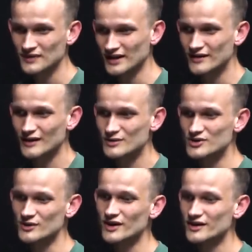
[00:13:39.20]
an
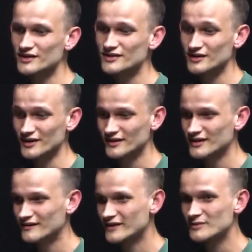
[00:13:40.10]
opportunity to
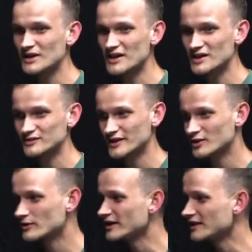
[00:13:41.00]
like basically
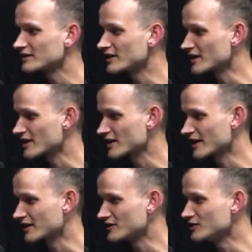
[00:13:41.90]
create these
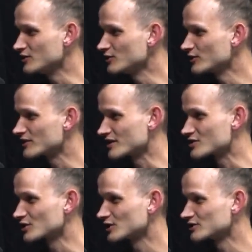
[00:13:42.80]
like new
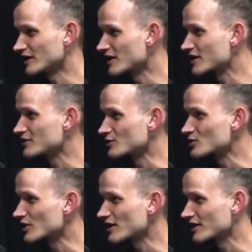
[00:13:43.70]
digital
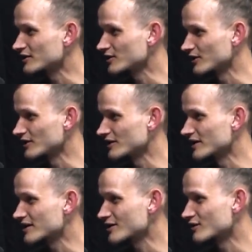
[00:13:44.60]
institutions that could
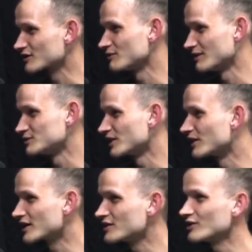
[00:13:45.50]
like serve the public
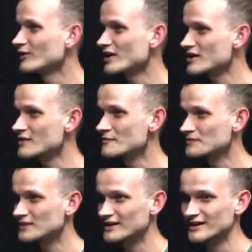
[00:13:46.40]
good in new ways.
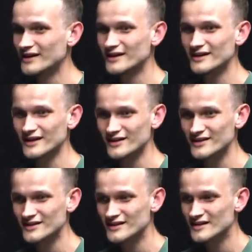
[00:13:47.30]
And